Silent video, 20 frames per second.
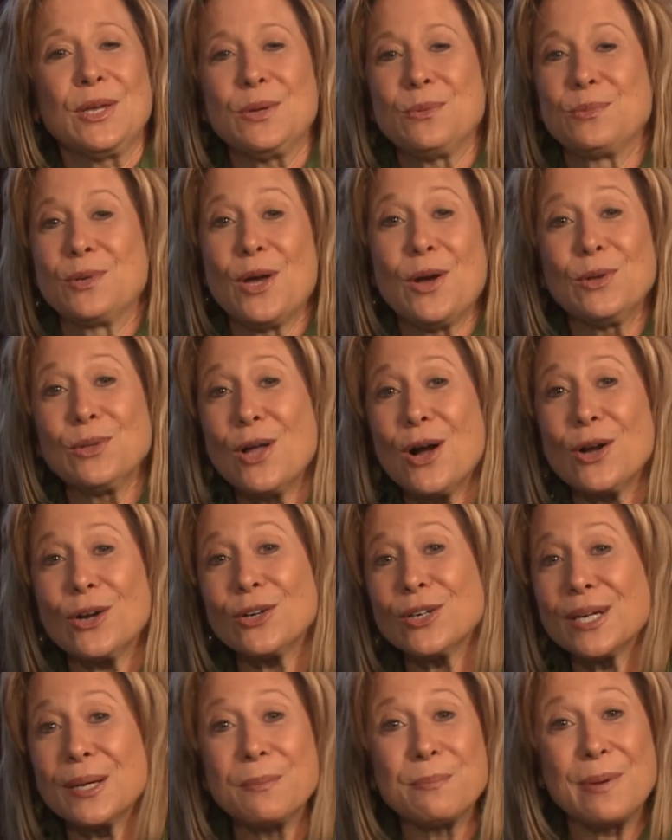who no
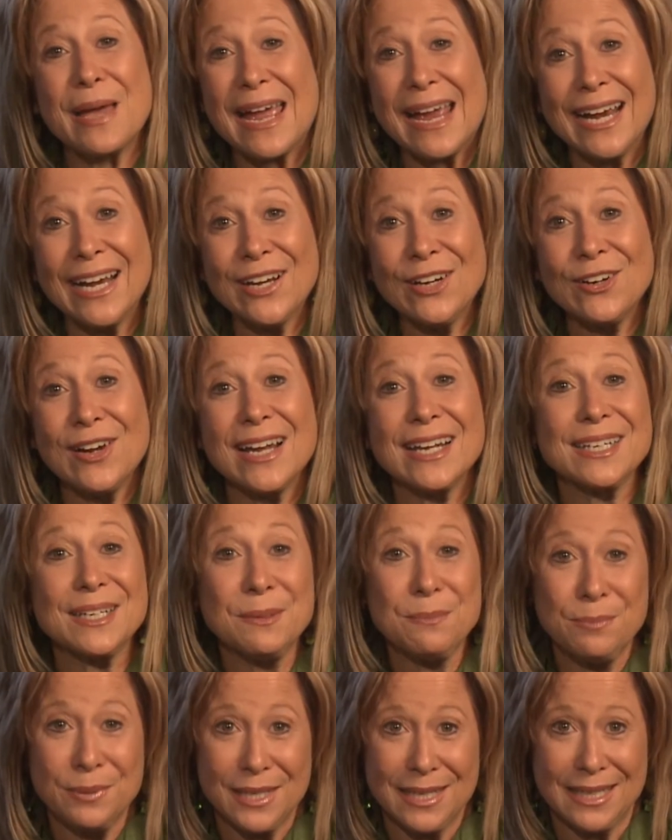longer compare and
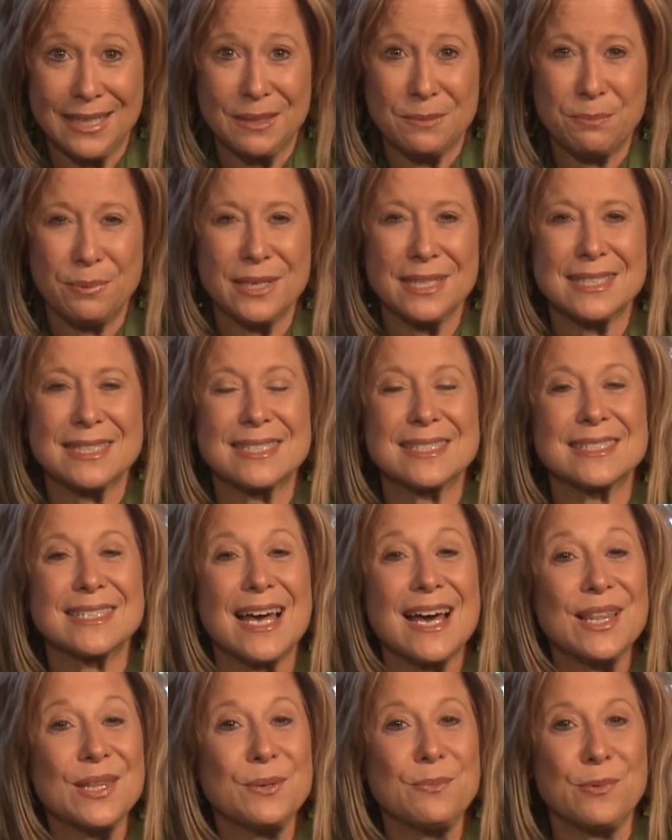compete, but
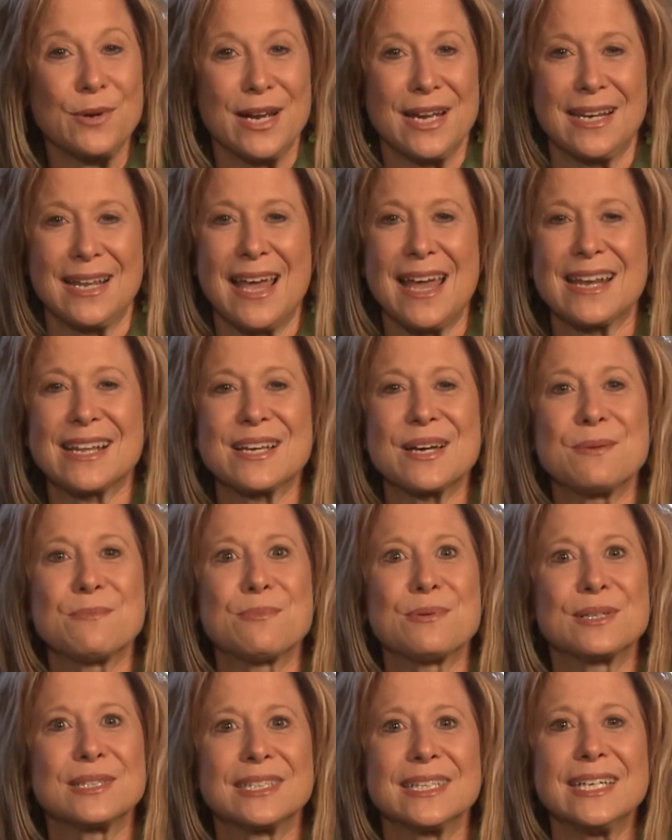celebrate and
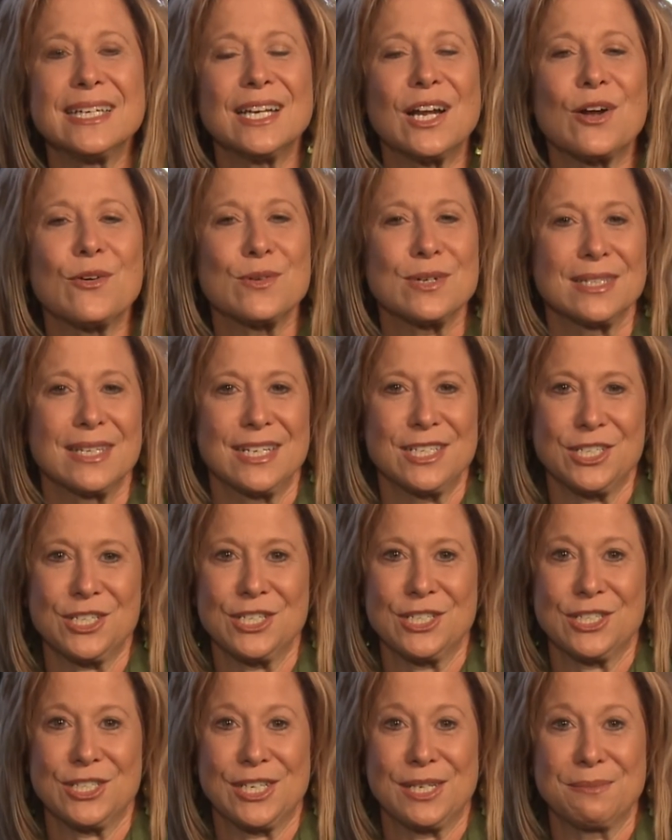complete our
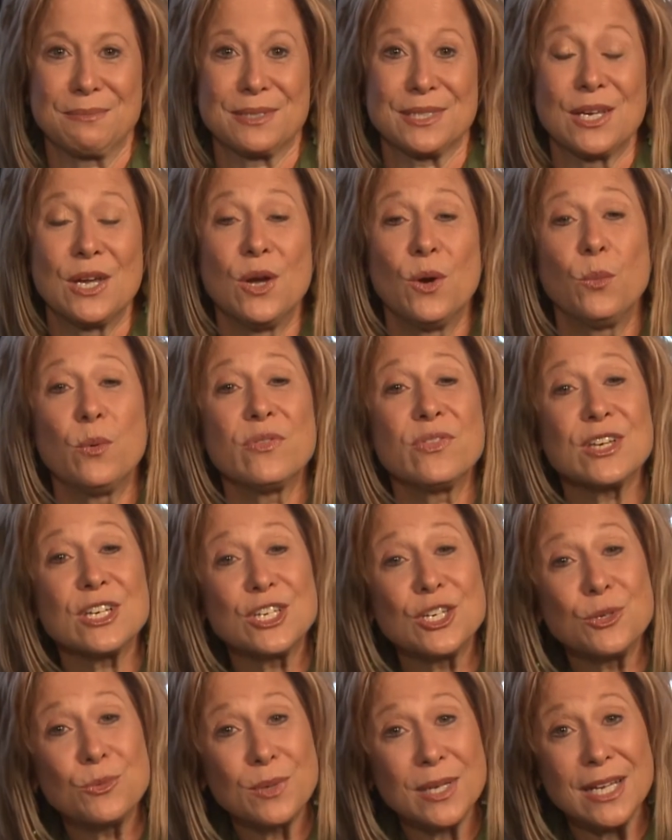relationships with the
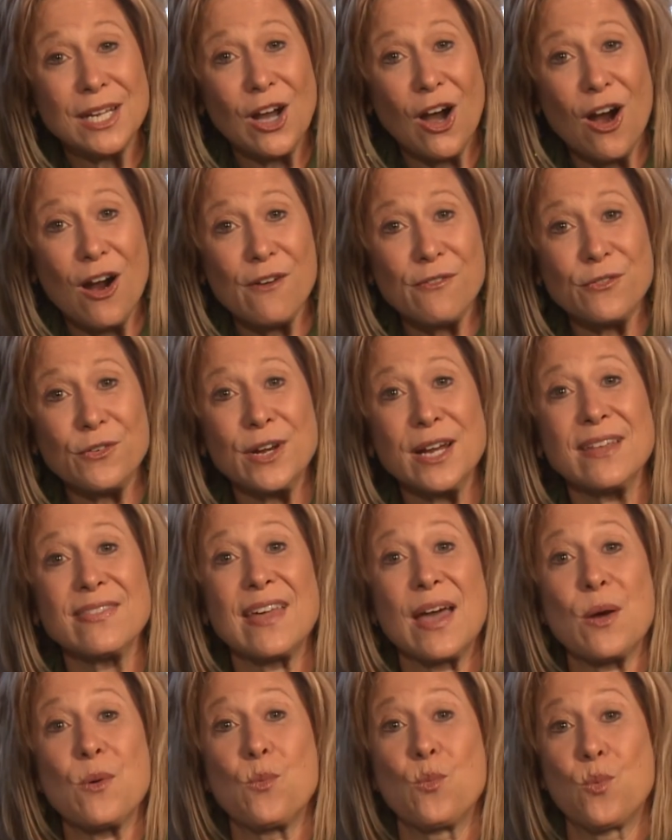unique offering
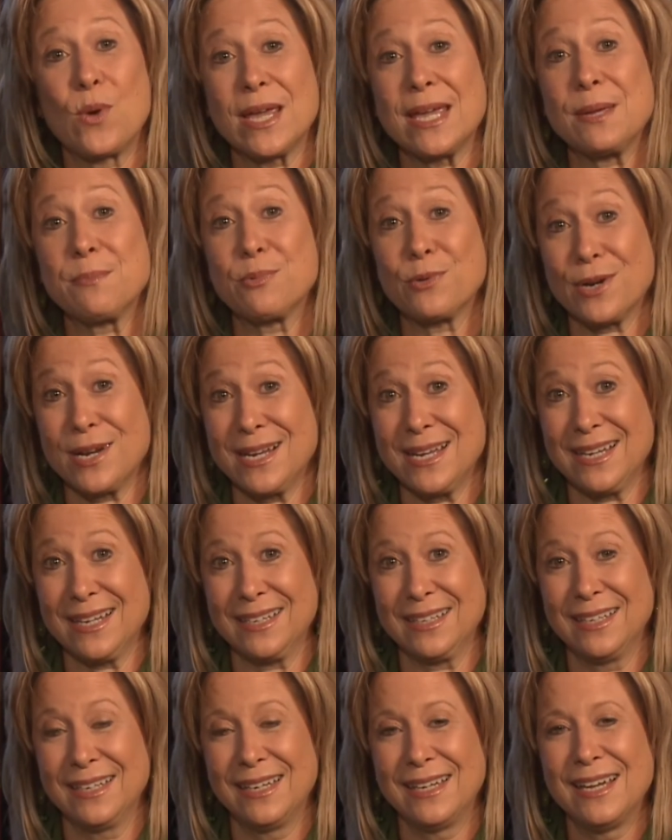that we
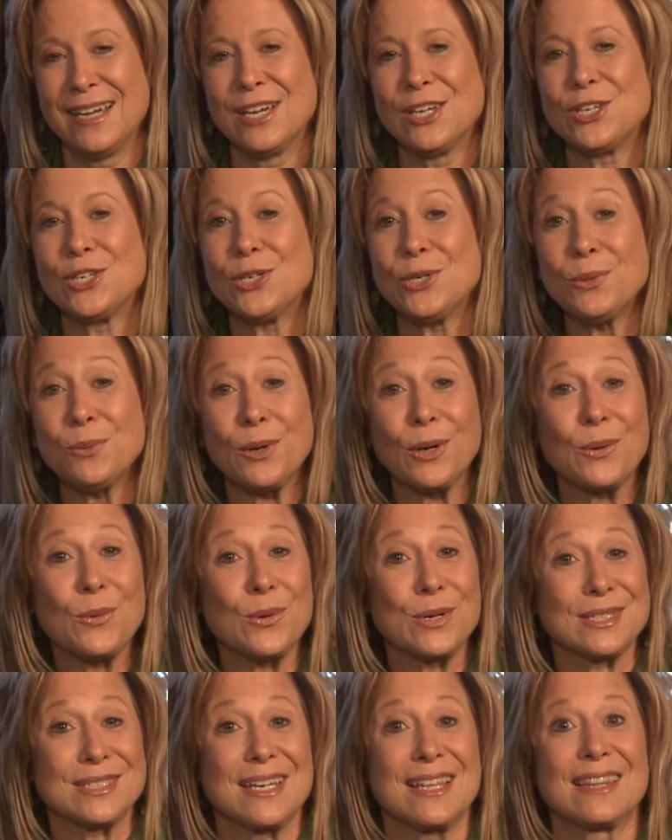bring. You are
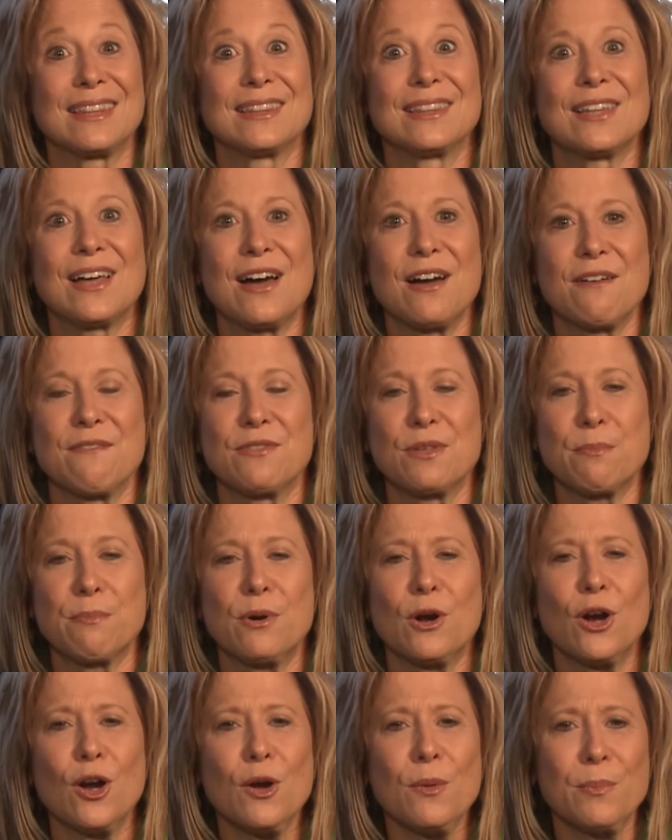going to love the
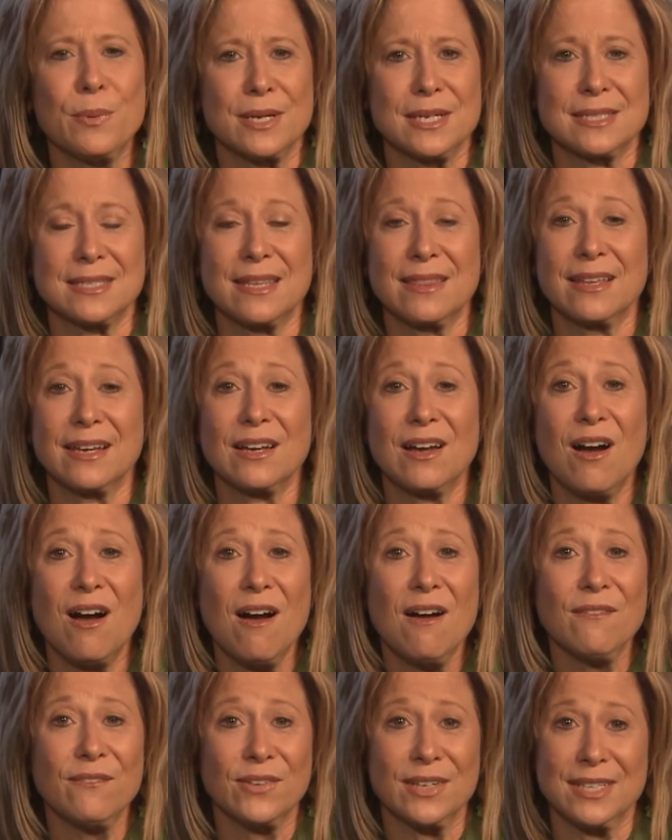purpose and the
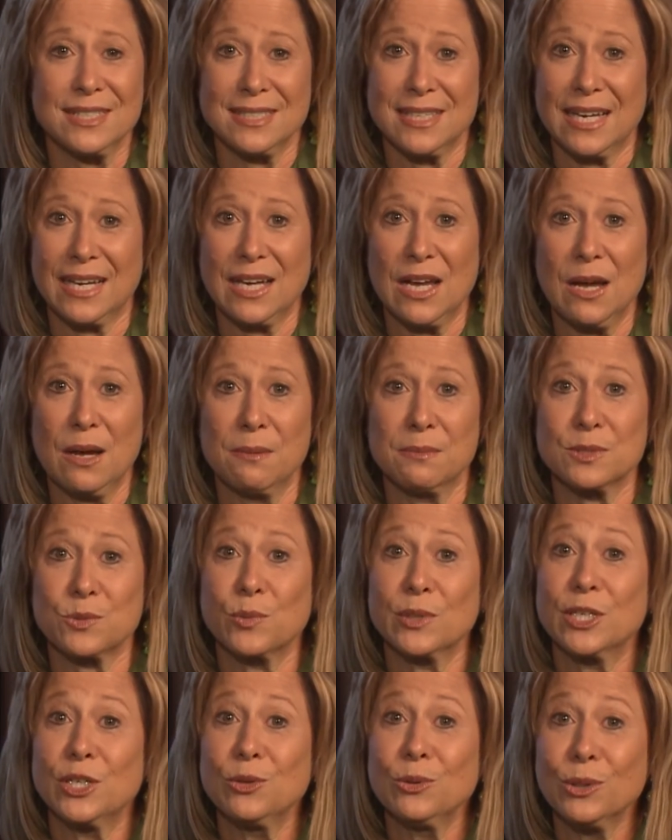confidence that comes
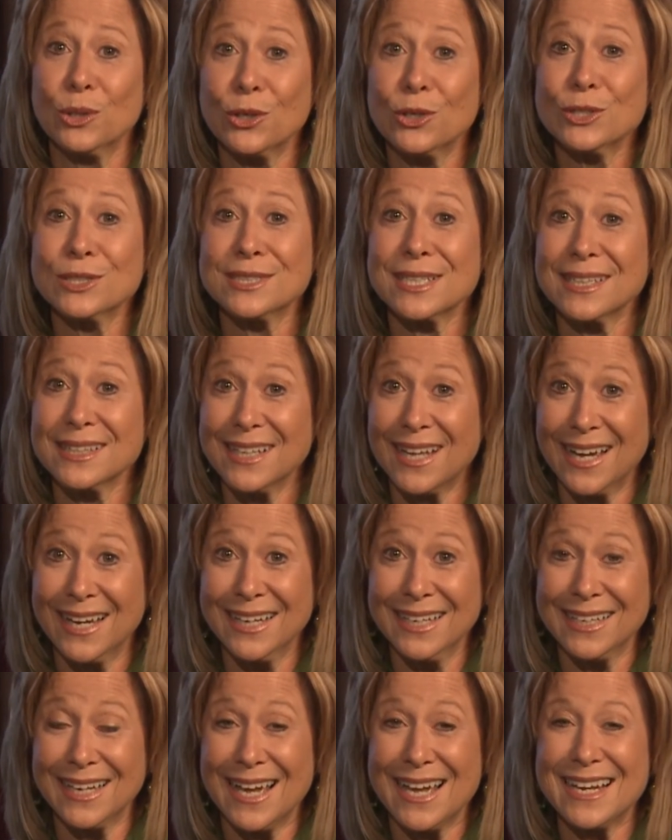when you learn to
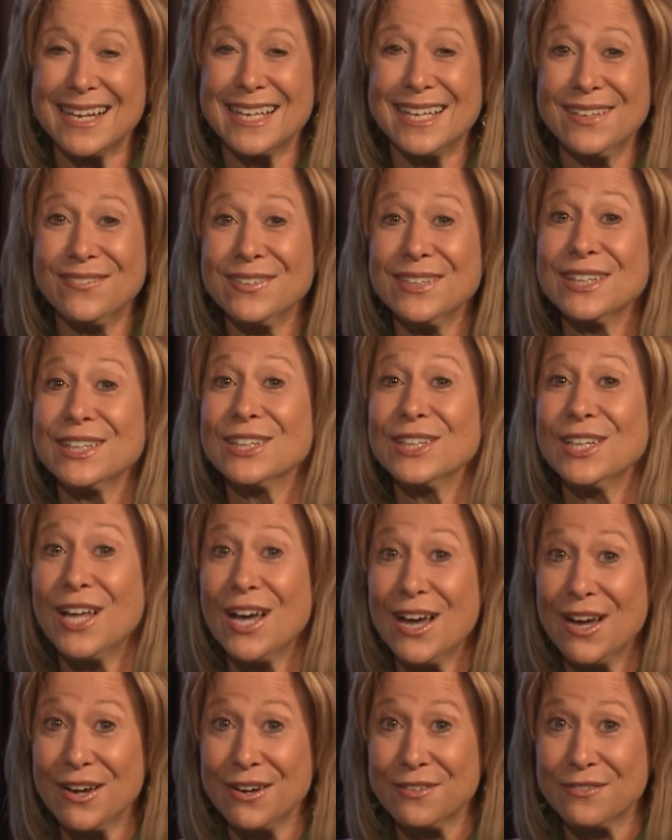like and even
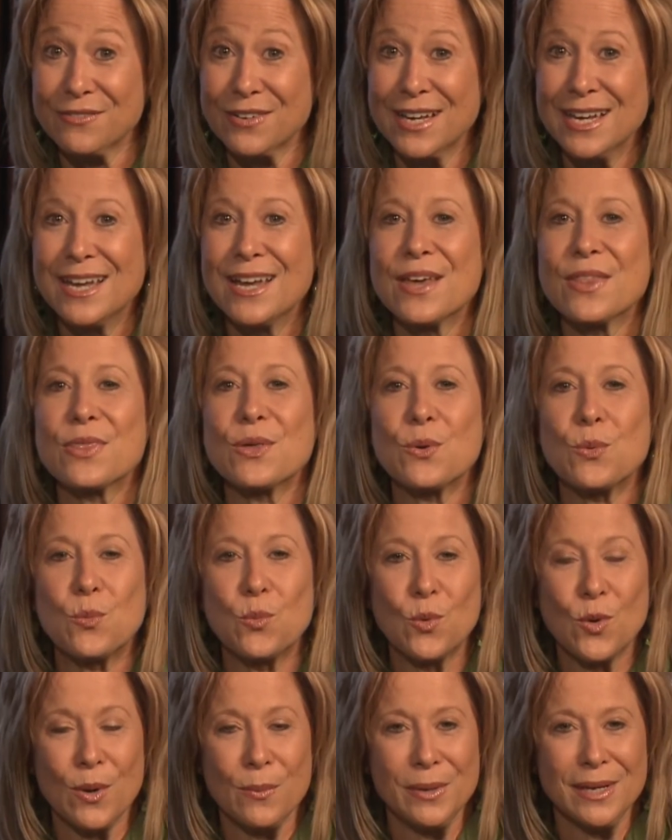love the
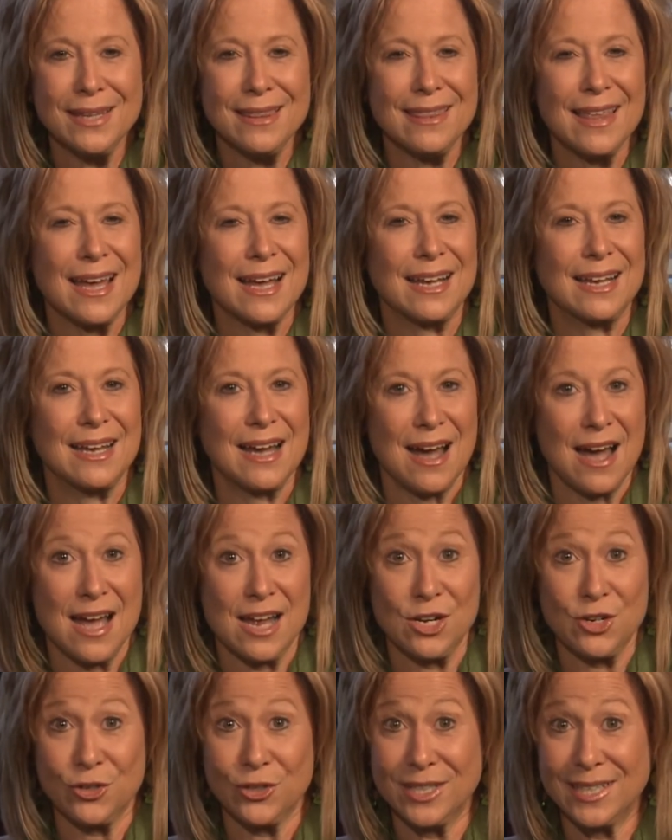woman that
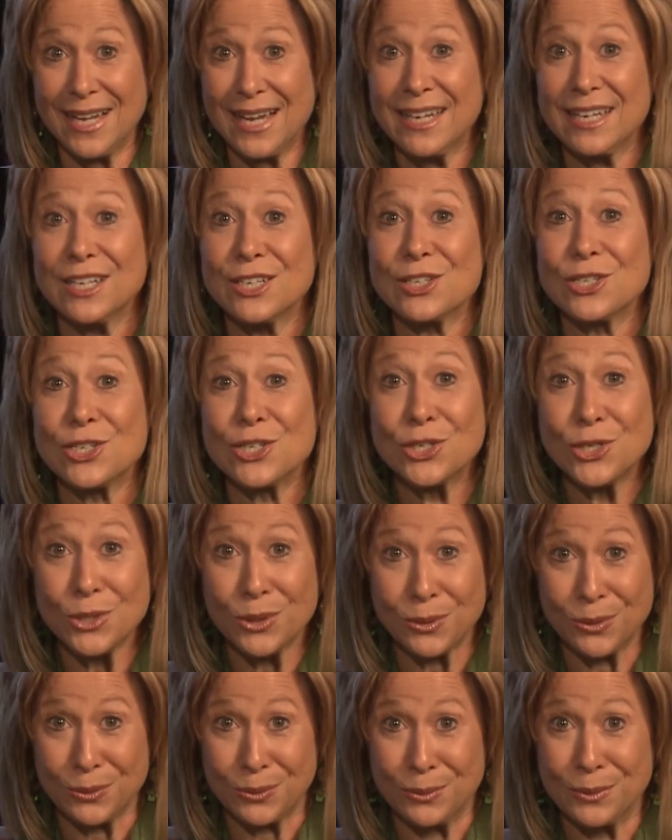God created
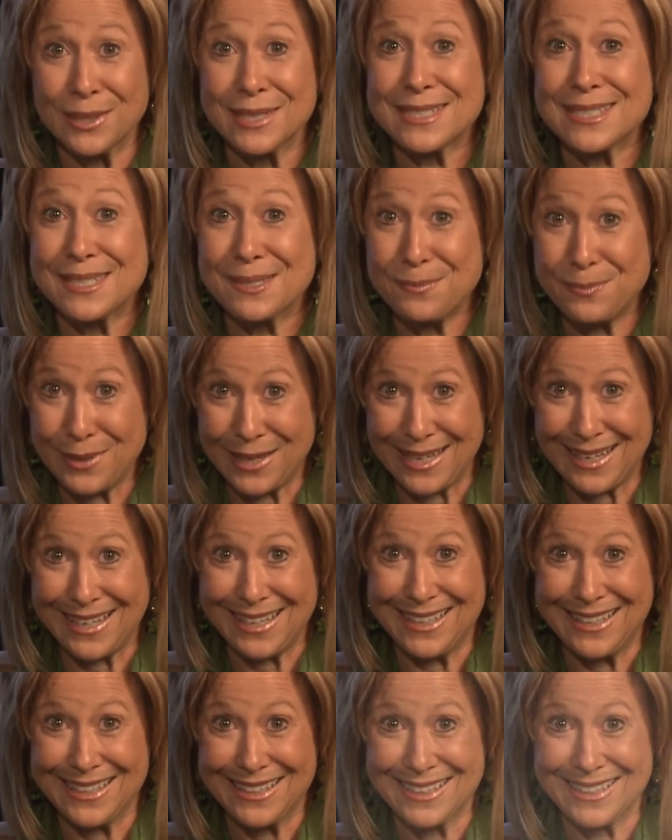you to be.